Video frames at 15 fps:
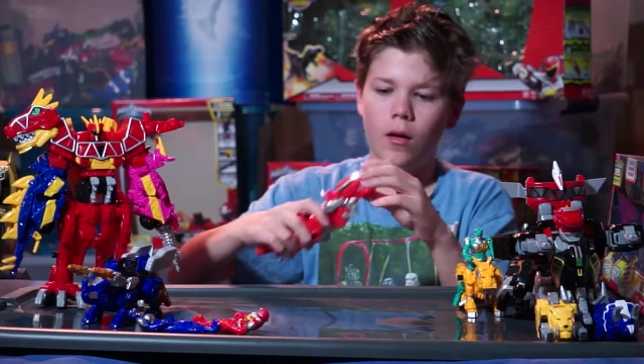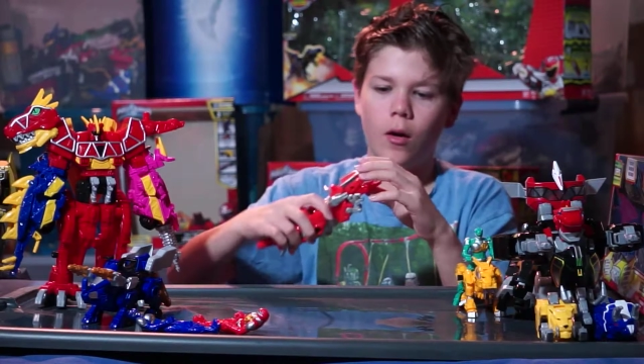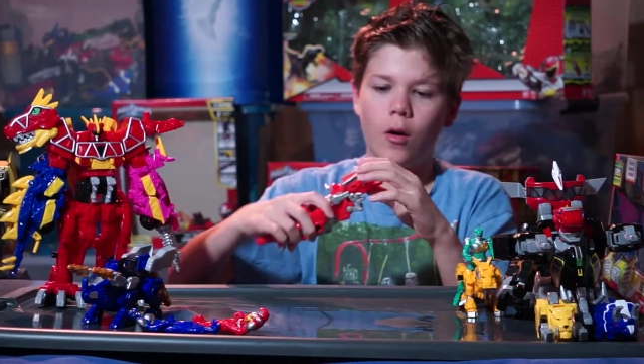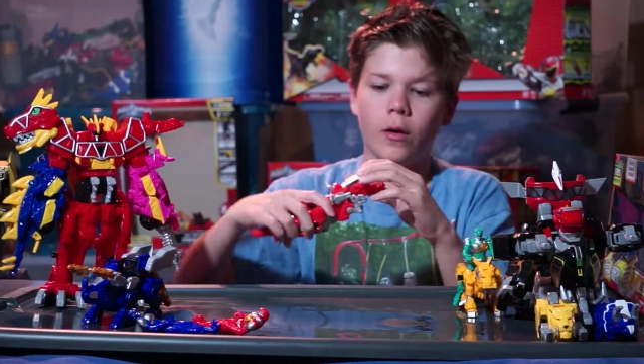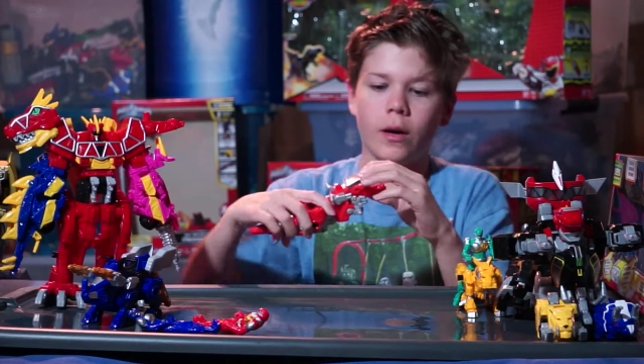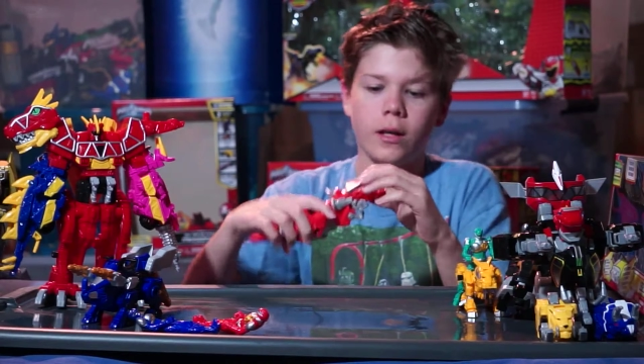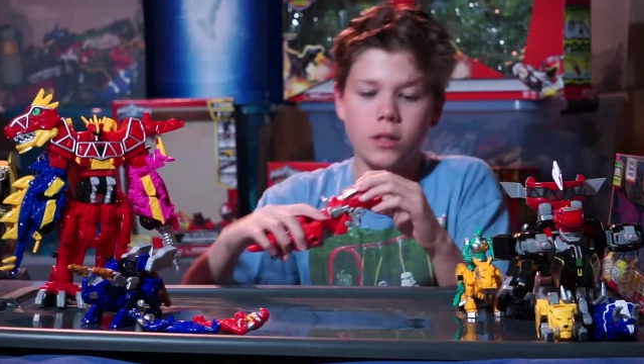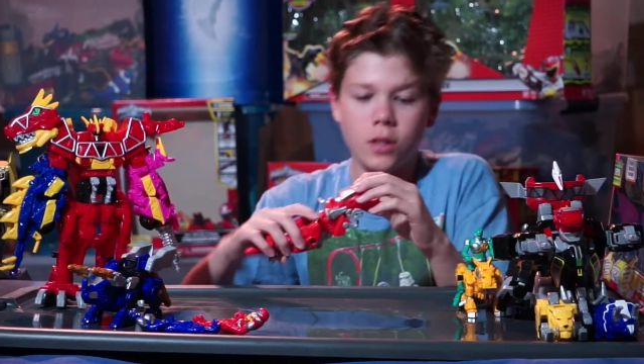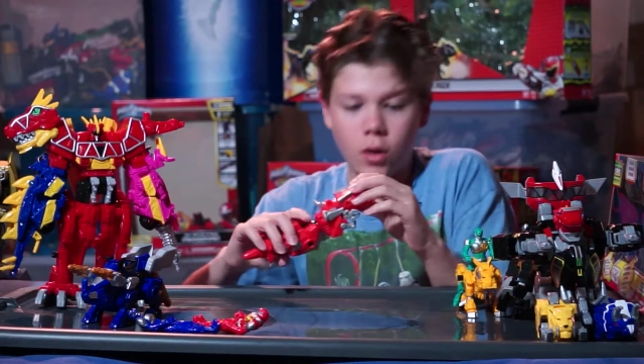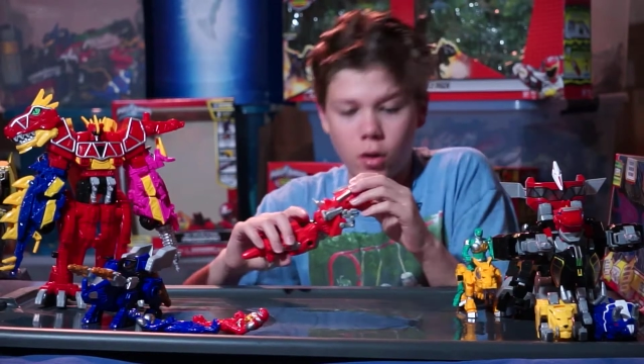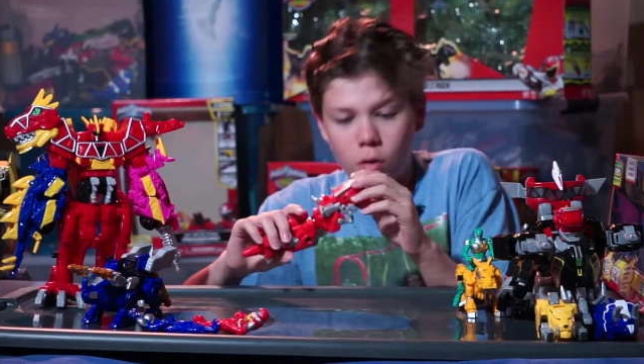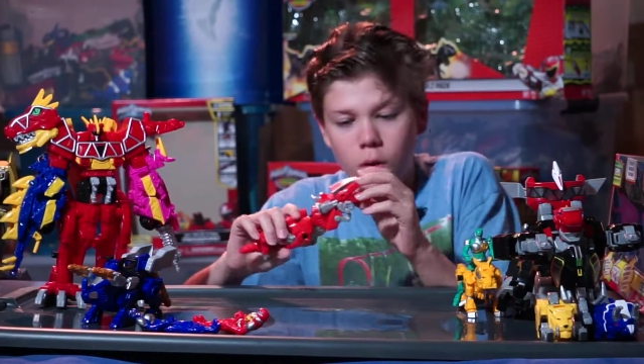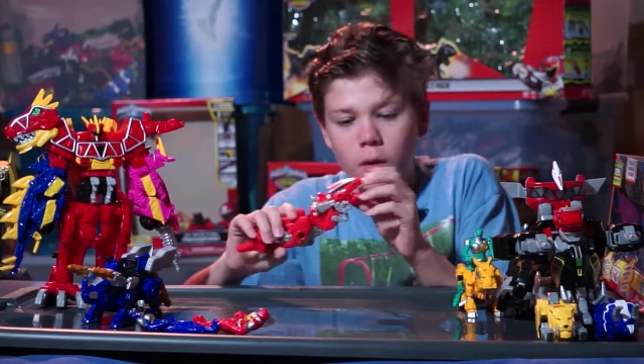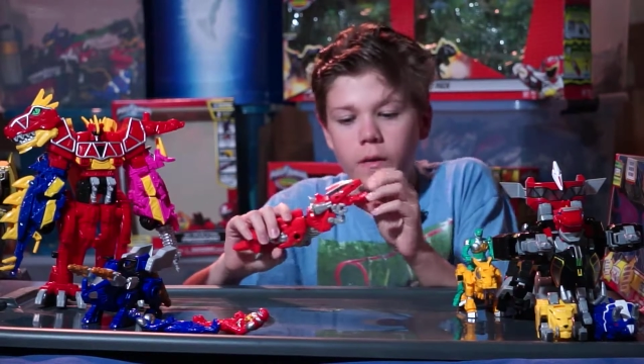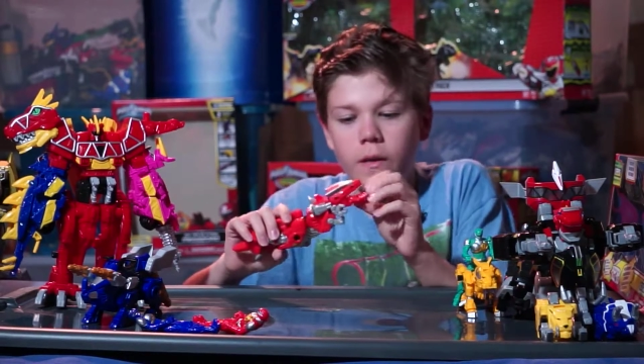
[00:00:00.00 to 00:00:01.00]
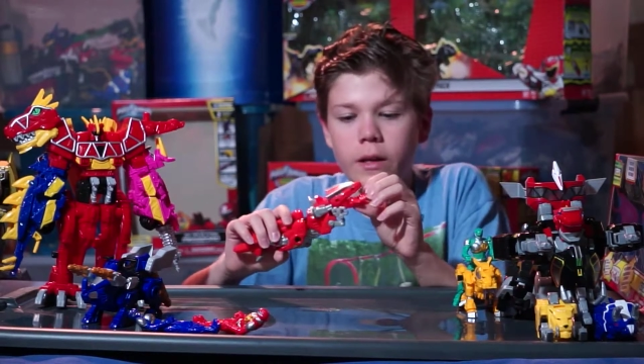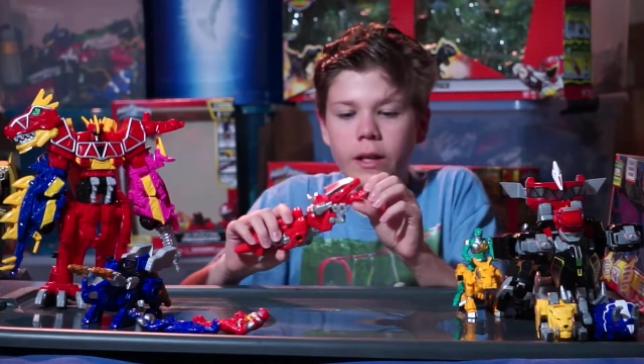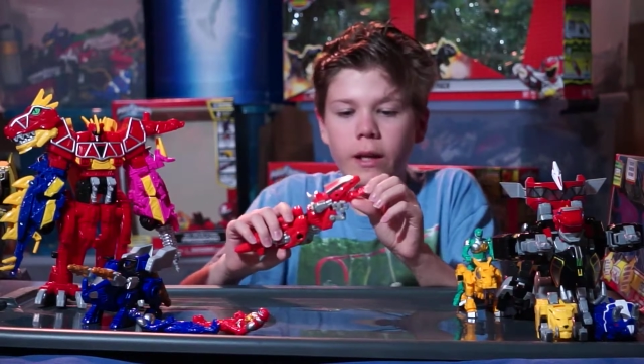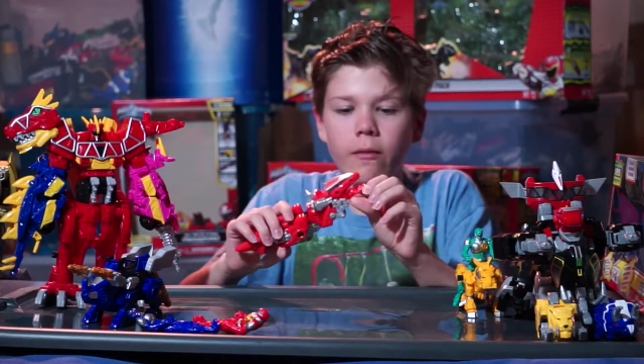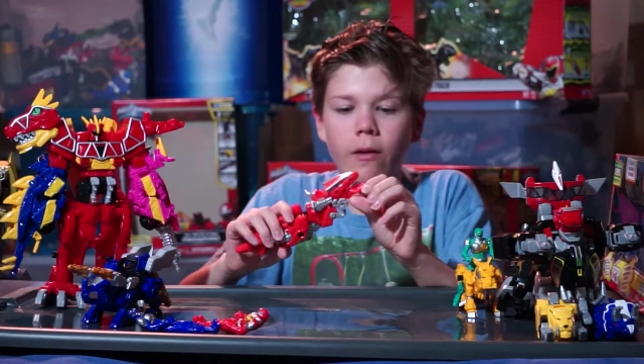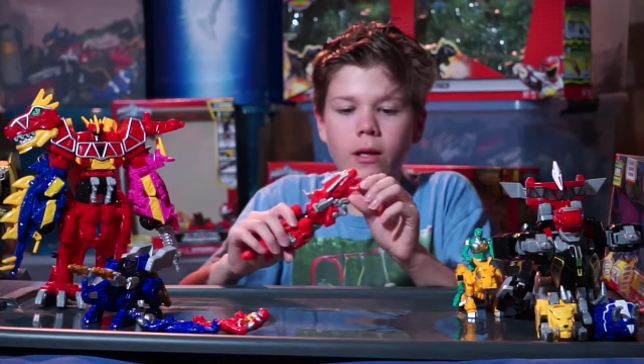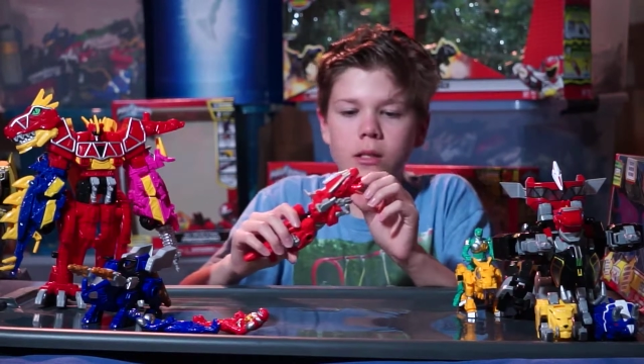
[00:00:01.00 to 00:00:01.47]
Okay, so the
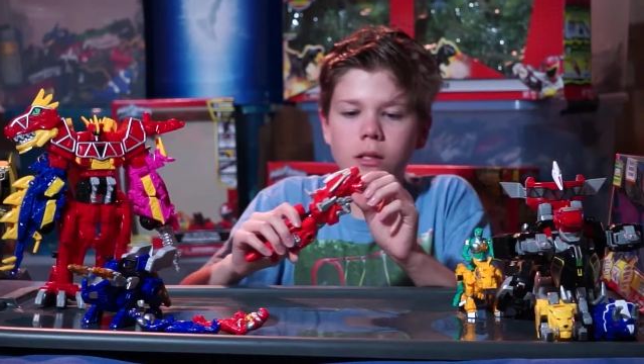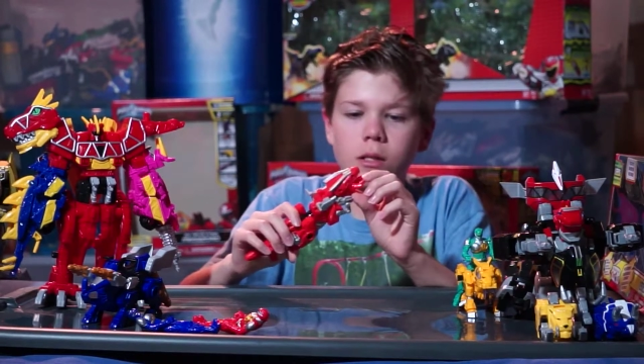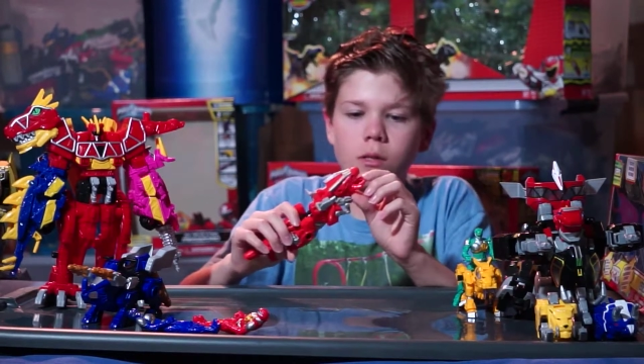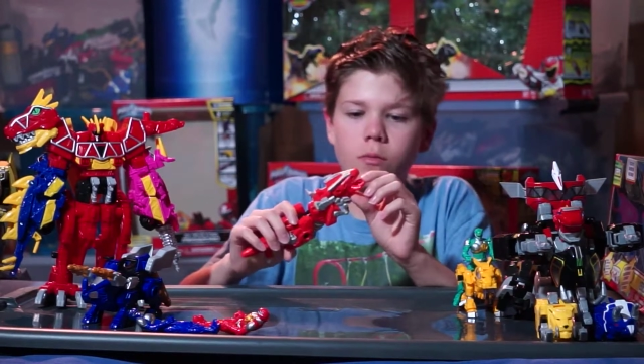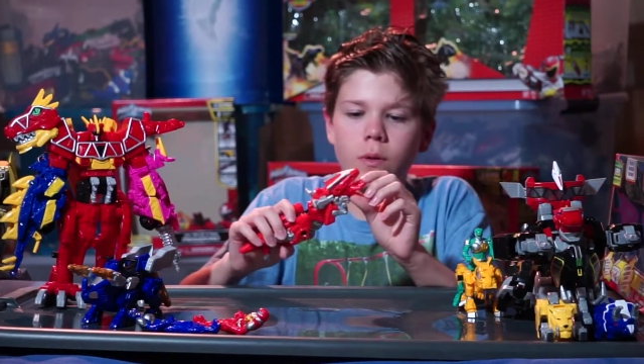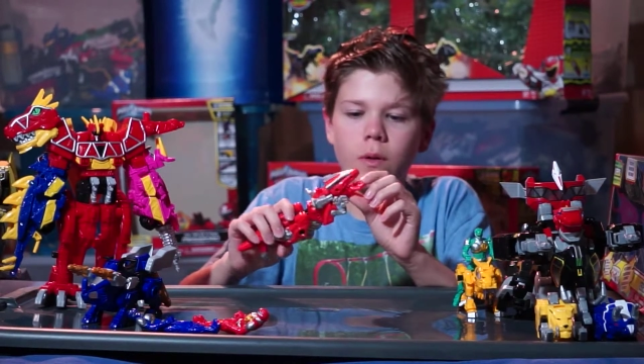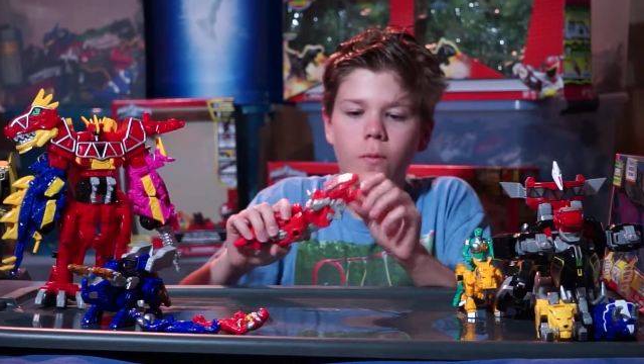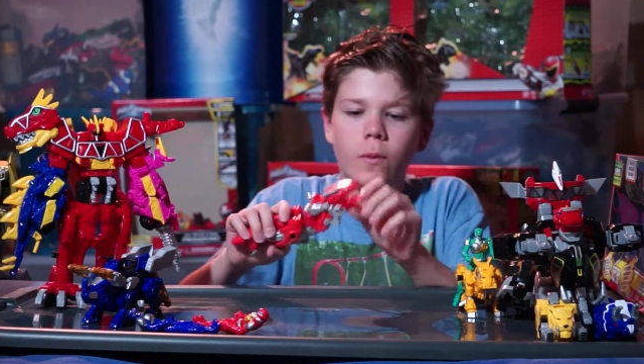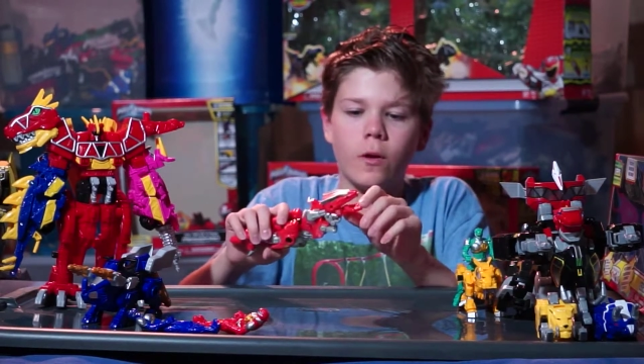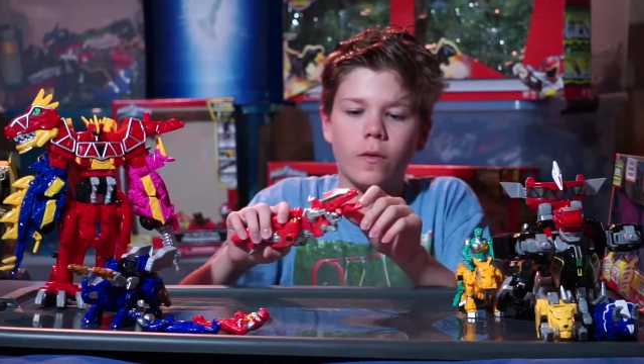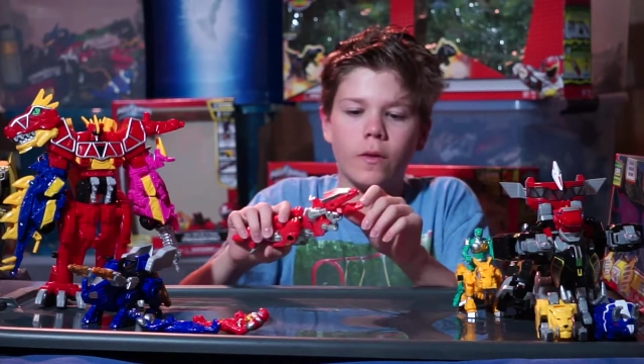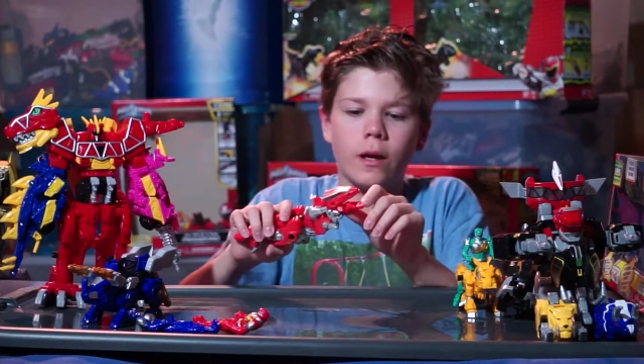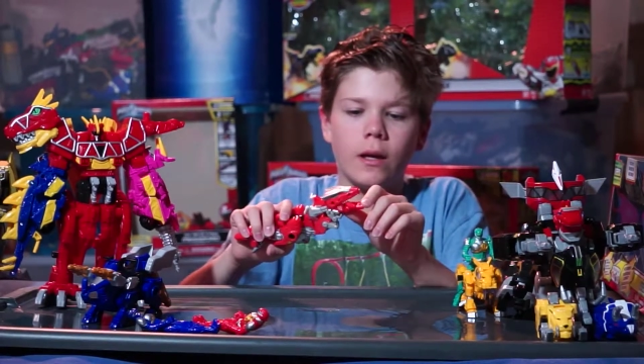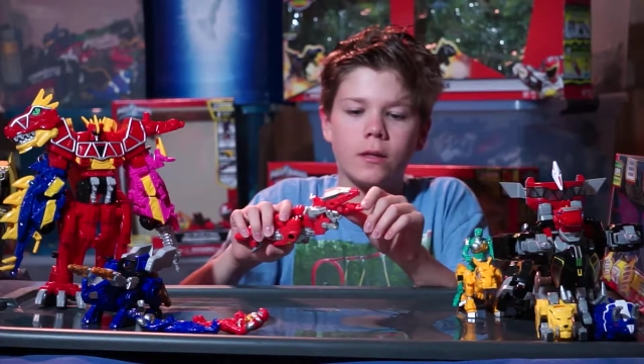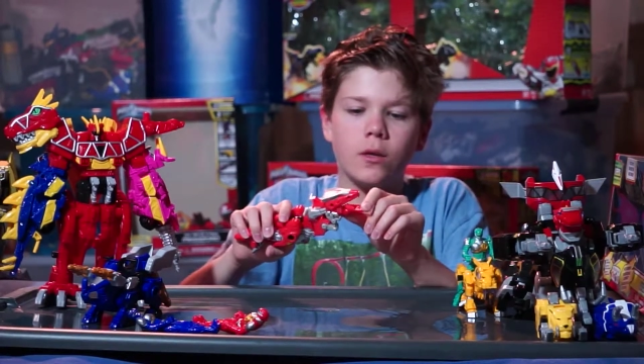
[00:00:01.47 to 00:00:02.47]
T-Rex does a really weird thing.